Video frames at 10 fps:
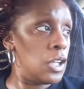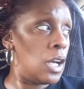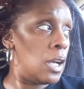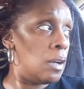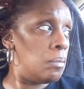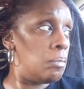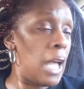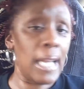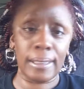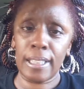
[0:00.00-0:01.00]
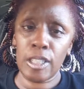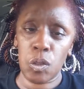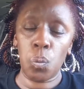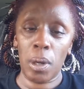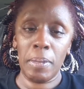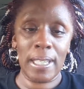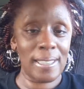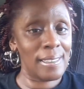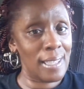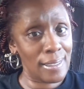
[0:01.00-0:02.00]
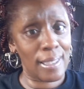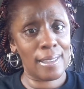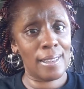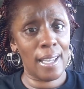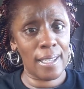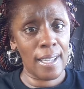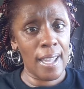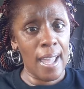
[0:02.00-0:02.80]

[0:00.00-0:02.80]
at these women and think that they